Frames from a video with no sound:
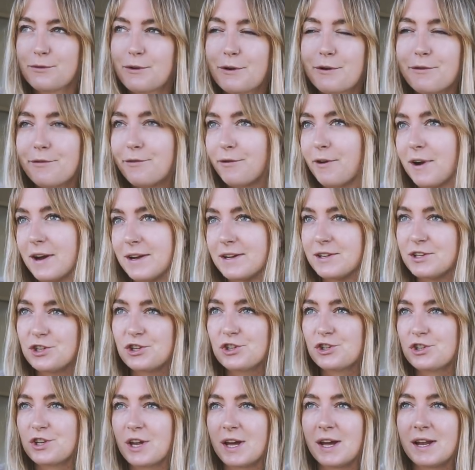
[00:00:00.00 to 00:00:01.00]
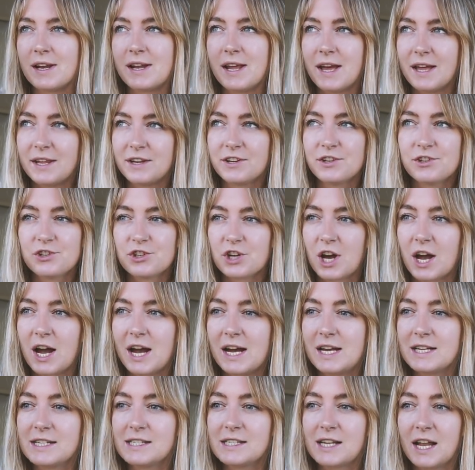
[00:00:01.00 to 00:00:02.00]
refreshed and
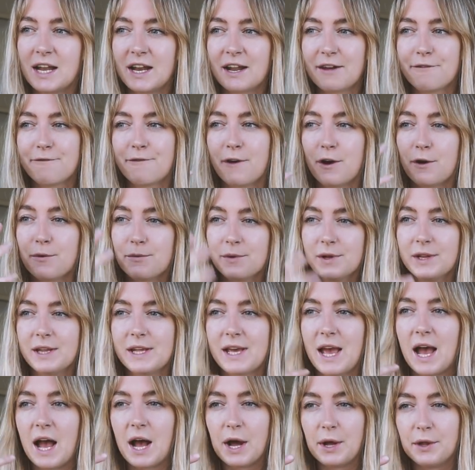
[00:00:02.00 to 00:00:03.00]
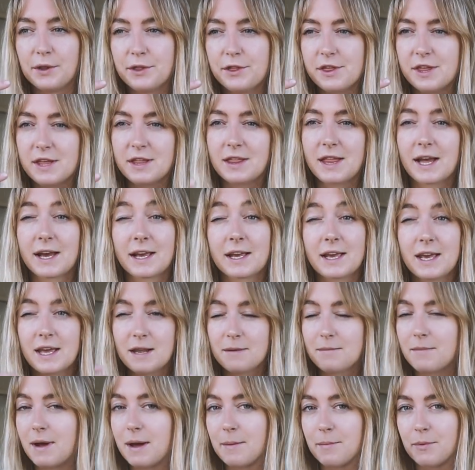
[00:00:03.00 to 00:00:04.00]
energized, and I felt really healthy, like
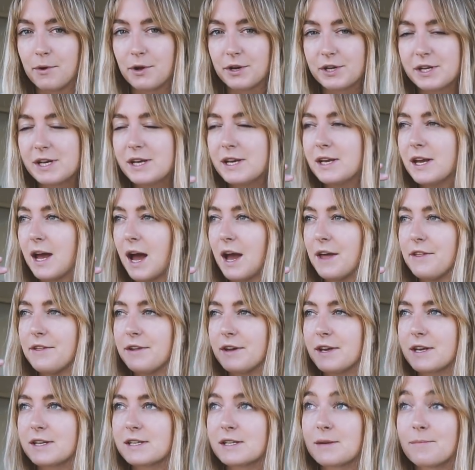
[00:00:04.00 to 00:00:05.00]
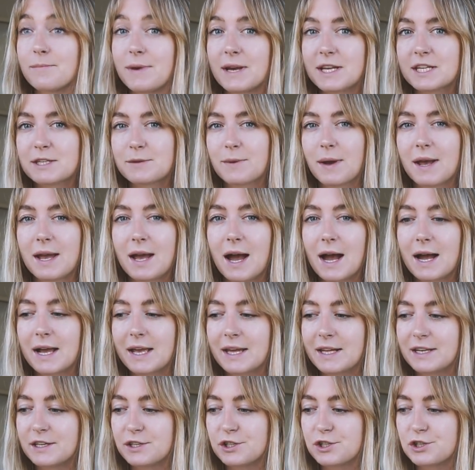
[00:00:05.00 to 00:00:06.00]
in my body, I think is the best way I
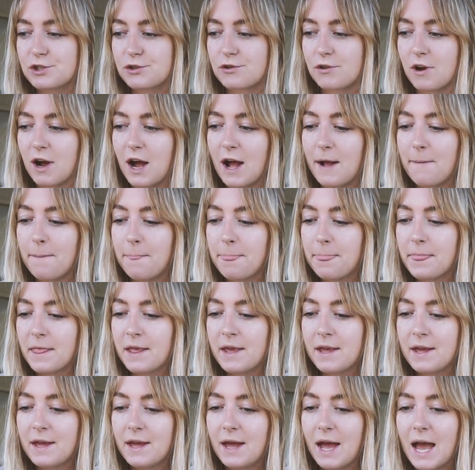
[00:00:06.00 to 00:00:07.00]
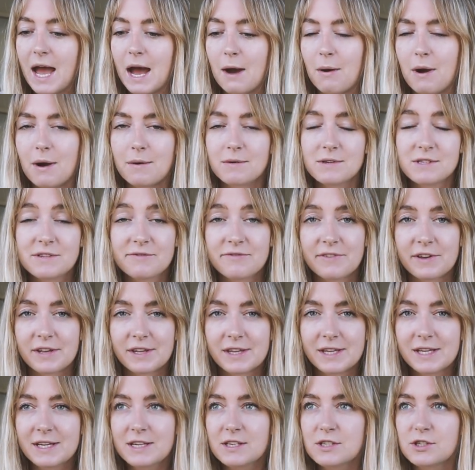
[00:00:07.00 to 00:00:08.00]
can describe how I was
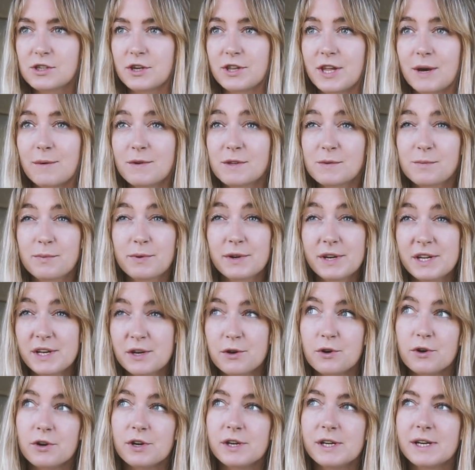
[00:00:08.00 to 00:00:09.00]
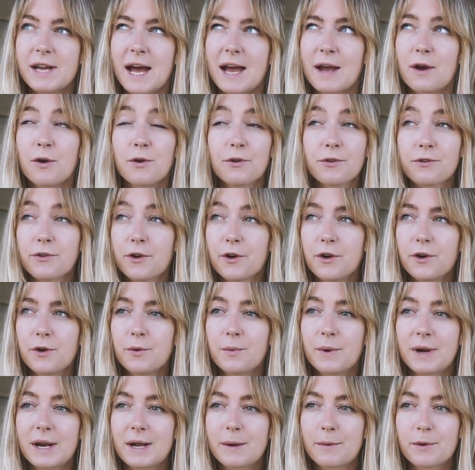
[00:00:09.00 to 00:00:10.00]
feeling. So that was pretty good. I also,
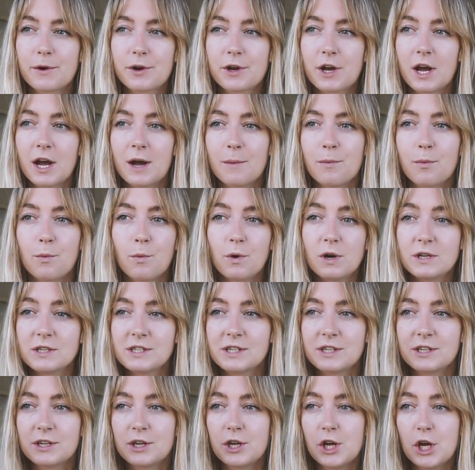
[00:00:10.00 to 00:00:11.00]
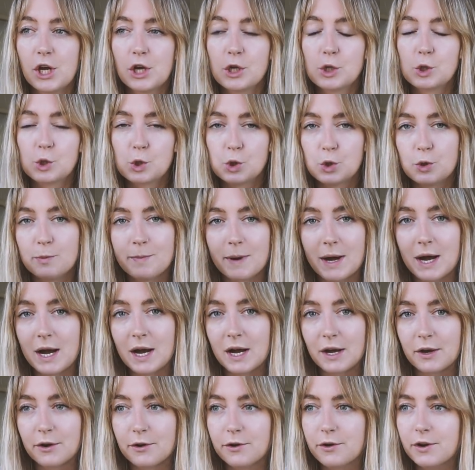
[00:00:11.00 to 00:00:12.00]
when I woke up, wasn't super
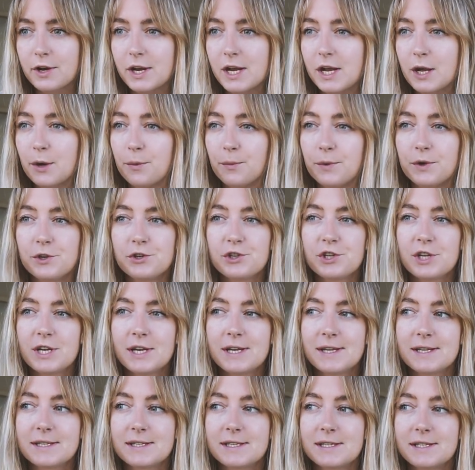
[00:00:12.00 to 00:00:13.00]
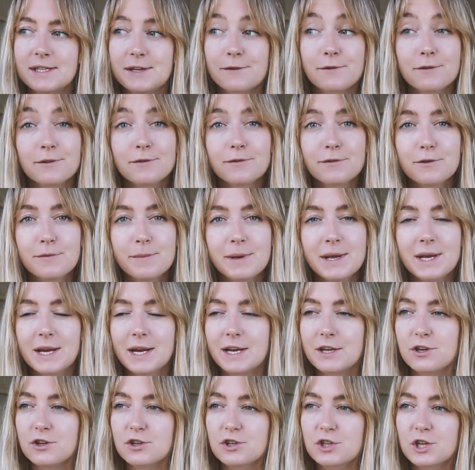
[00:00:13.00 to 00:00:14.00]
hungry, which is different for me.
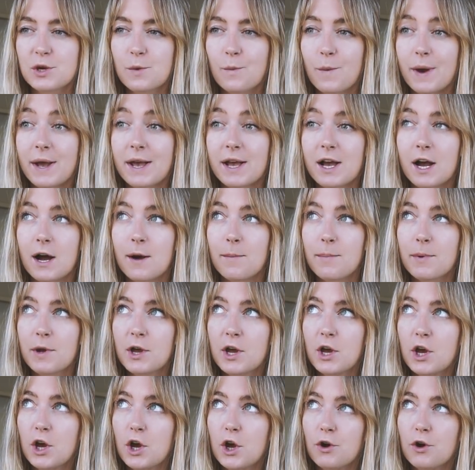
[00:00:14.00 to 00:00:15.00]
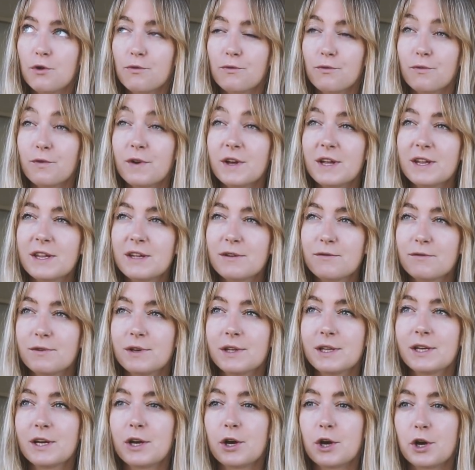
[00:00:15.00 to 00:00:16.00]
I usually wake up really,
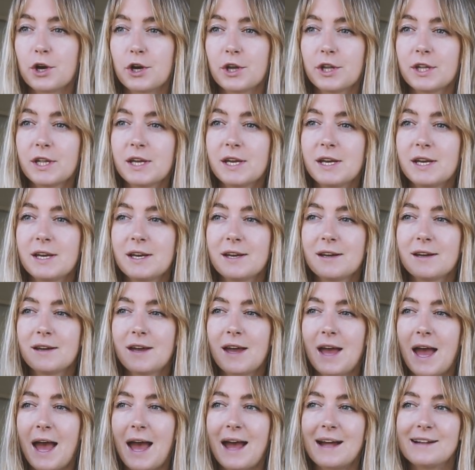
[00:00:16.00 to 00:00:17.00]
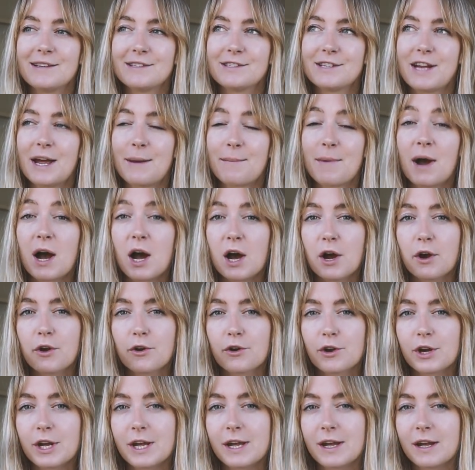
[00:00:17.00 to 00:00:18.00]
really early and am
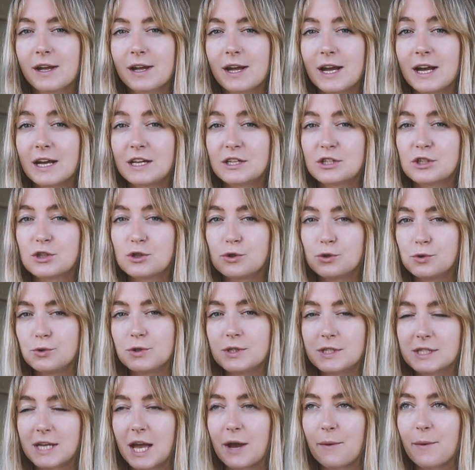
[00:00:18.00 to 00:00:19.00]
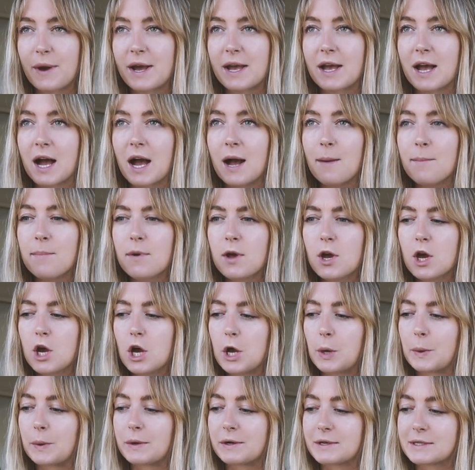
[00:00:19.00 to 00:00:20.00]
hungry as soon as I wake up,
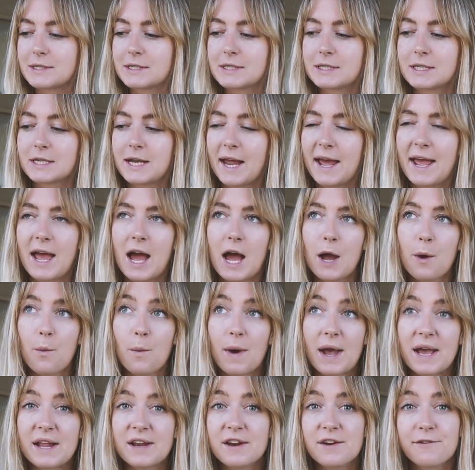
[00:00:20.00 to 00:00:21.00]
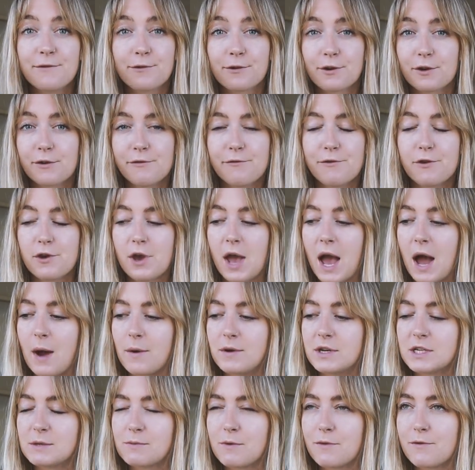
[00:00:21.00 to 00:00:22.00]
whereas today I waited for a few
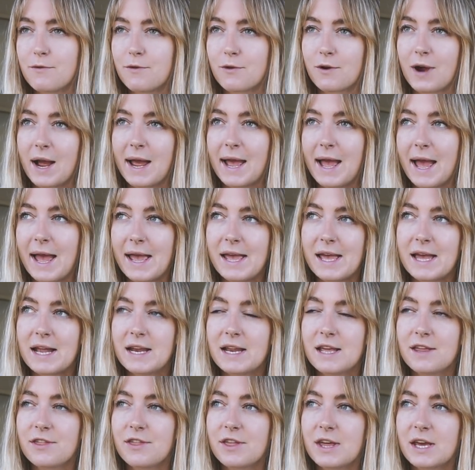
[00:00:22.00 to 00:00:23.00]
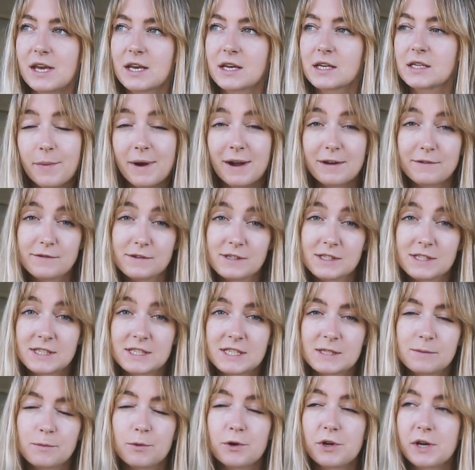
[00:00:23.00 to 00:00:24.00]
hours before I ate anything. For breakfast
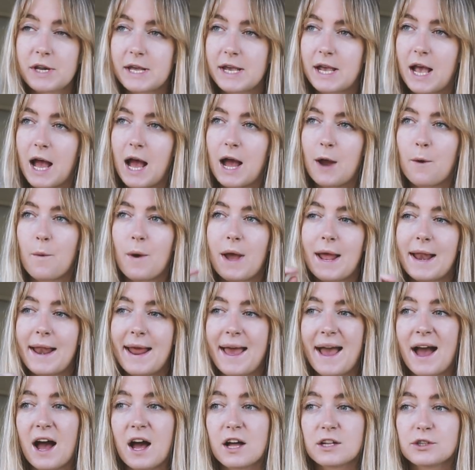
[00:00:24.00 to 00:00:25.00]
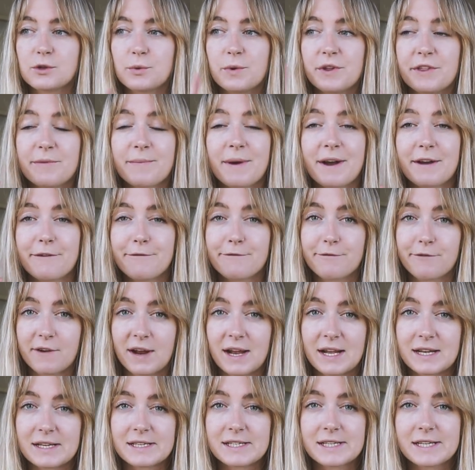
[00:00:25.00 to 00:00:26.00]
this morning, I went out with my
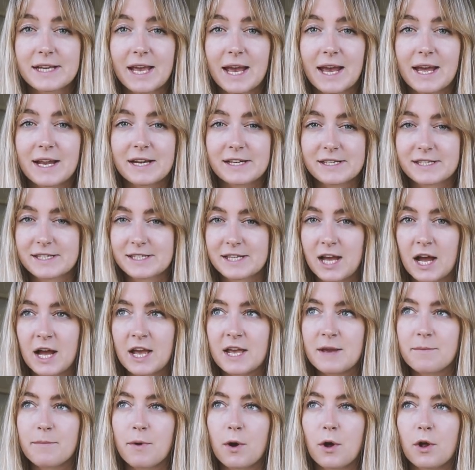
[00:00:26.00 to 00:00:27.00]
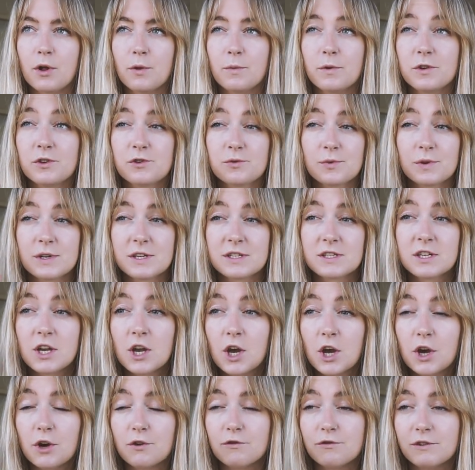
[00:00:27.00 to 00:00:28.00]
friend to get an acai bowl, which was
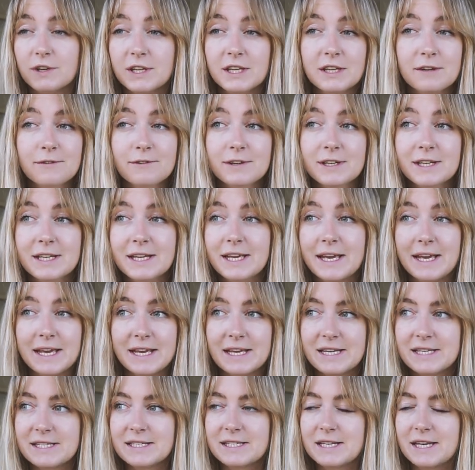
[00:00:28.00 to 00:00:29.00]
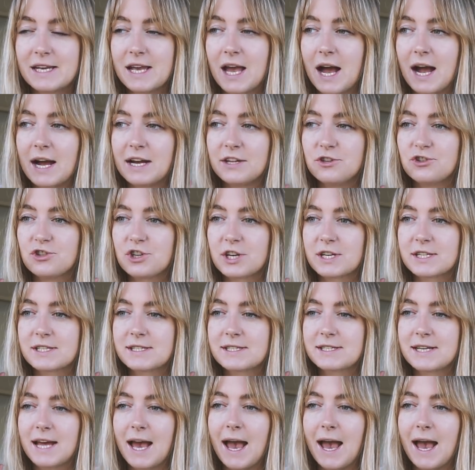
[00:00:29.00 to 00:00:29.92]
really, really easy. I just